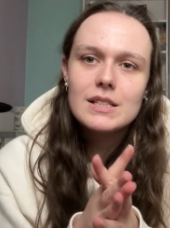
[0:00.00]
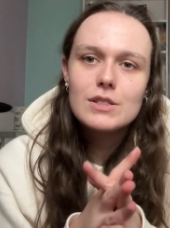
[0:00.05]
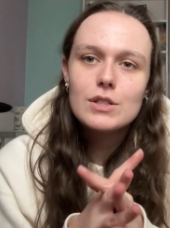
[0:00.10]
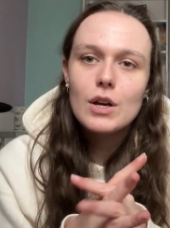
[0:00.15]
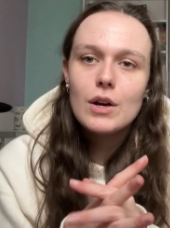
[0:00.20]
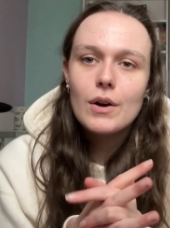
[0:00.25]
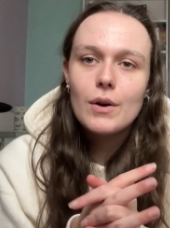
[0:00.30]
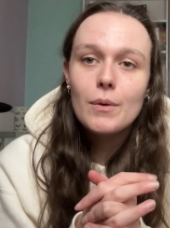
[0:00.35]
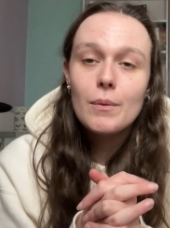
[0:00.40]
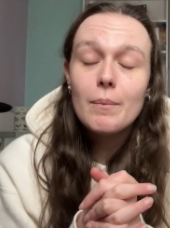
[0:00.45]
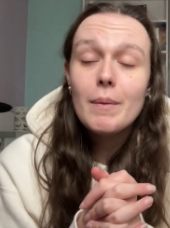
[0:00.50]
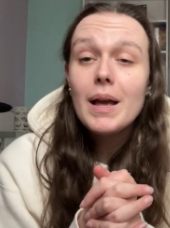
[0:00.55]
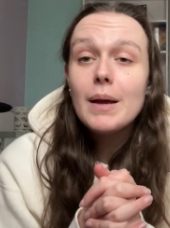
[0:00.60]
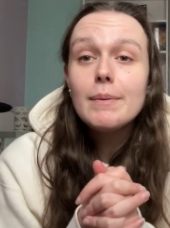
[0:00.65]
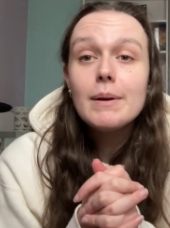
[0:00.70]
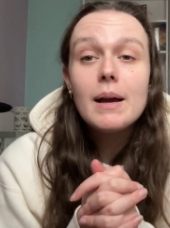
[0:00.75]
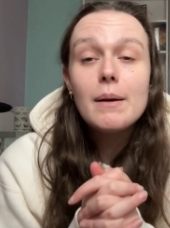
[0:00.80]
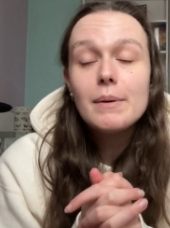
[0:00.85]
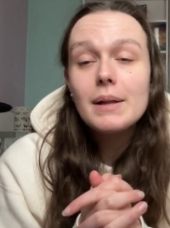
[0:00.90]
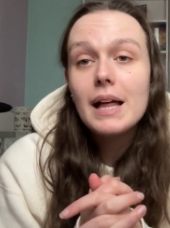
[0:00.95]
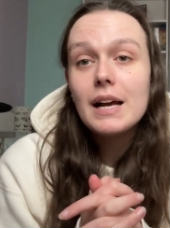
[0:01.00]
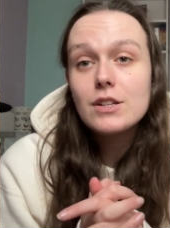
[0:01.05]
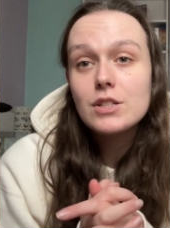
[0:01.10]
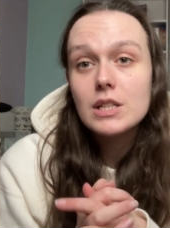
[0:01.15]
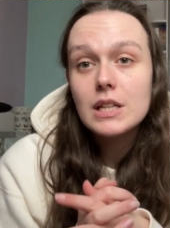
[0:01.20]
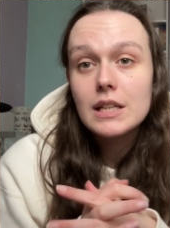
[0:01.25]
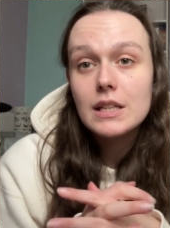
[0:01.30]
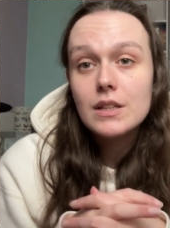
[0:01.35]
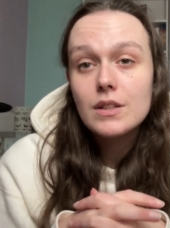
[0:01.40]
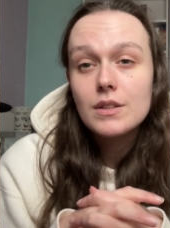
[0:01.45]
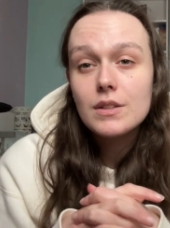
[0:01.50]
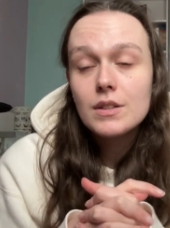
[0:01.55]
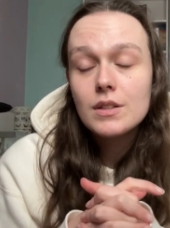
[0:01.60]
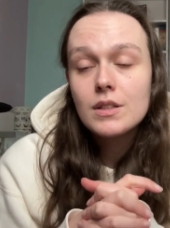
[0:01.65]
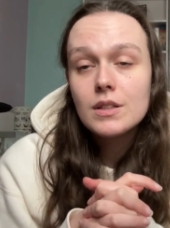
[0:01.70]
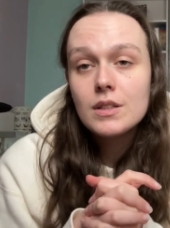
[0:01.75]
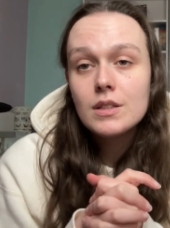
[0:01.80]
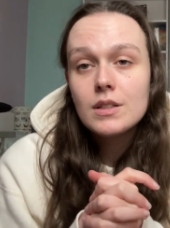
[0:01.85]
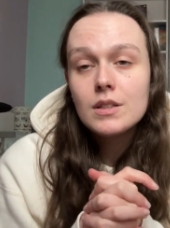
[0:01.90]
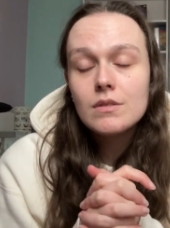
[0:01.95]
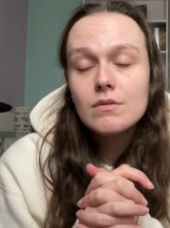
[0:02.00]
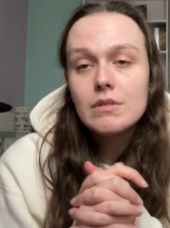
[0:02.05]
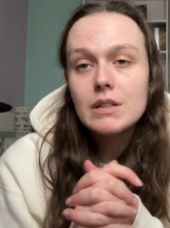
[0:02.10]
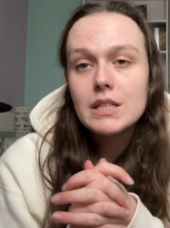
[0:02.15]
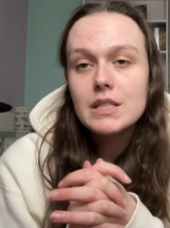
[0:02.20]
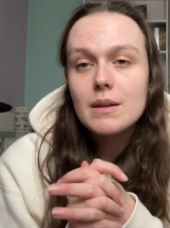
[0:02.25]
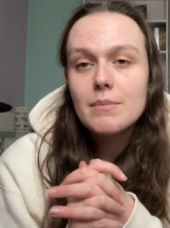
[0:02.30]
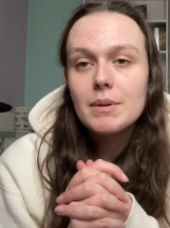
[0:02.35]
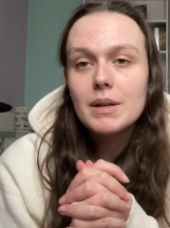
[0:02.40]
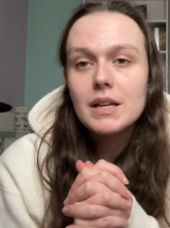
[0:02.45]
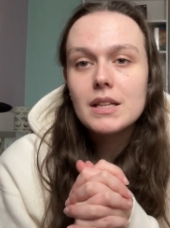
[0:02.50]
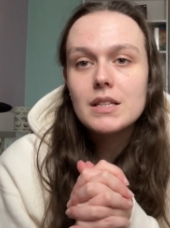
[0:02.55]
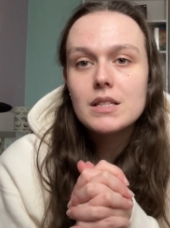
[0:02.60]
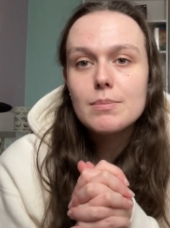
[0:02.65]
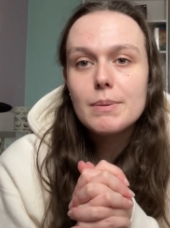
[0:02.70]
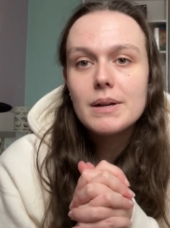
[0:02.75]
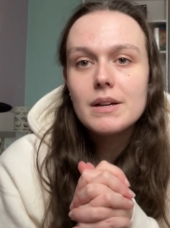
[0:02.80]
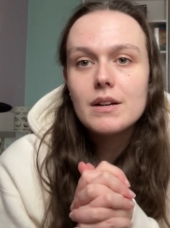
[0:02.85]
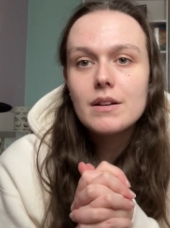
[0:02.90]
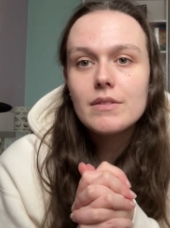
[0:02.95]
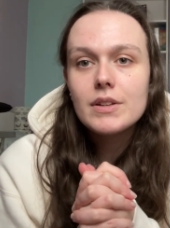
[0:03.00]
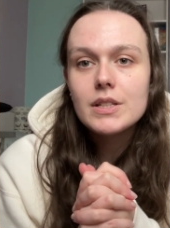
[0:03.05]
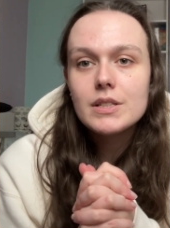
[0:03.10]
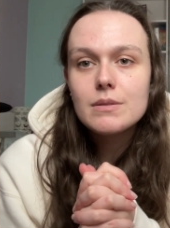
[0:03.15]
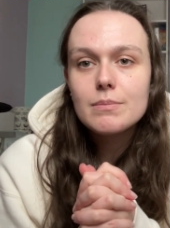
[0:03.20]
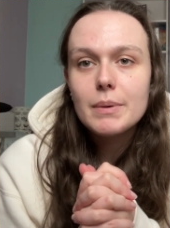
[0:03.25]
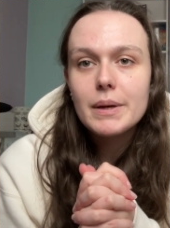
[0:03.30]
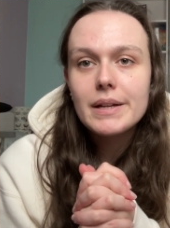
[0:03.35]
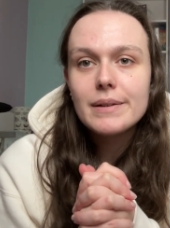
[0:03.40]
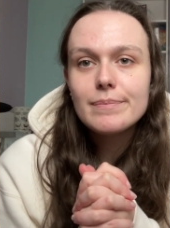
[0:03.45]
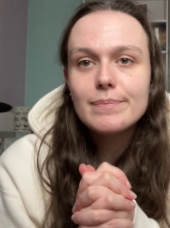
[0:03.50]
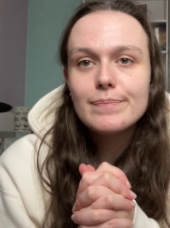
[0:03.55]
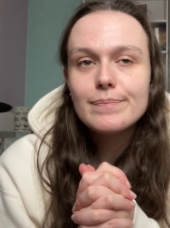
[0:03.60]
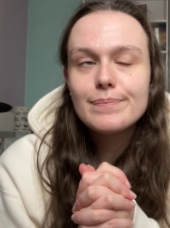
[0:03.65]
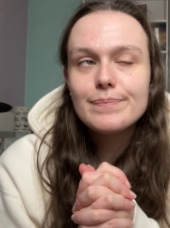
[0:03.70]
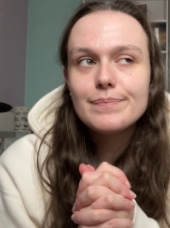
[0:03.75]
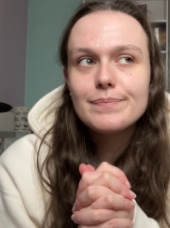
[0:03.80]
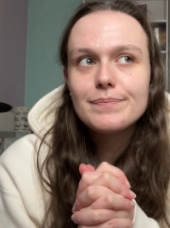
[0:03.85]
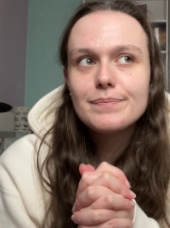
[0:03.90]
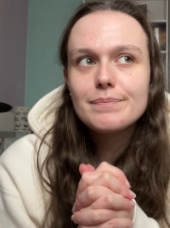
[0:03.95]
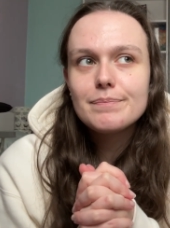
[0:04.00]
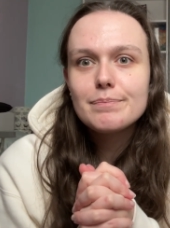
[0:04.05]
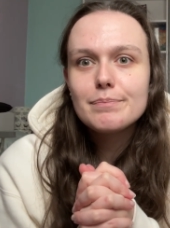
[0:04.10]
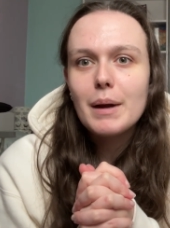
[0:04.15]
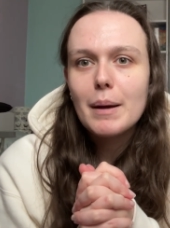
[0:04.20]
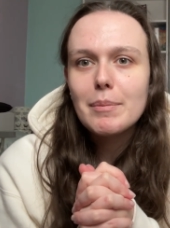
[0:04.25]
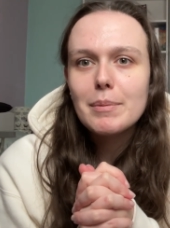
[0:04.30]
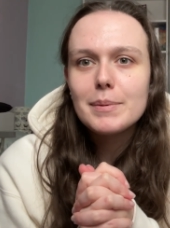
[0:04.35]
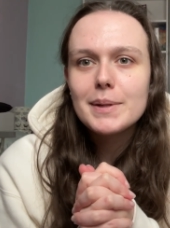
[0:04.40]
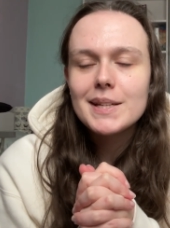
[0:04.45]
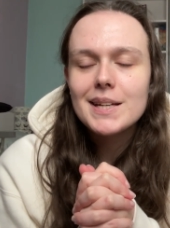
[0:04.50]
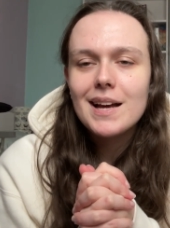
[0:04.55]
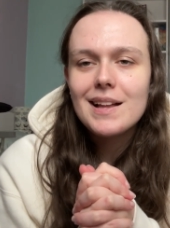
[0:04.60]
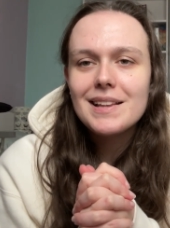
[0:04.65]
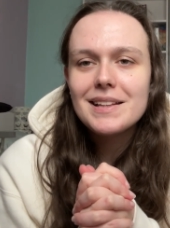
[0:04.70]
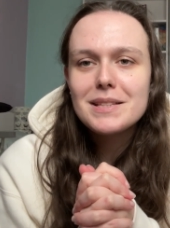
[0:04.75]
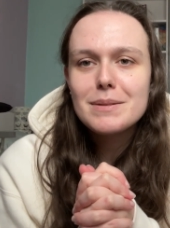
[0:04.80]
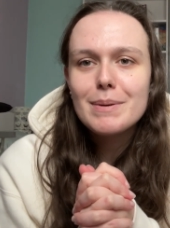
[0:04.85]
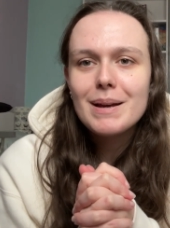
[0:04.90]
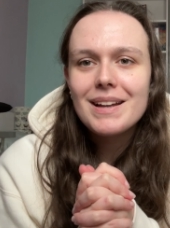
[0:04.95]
So maybe I will actually read something in the spirit of it, but probably not, let's be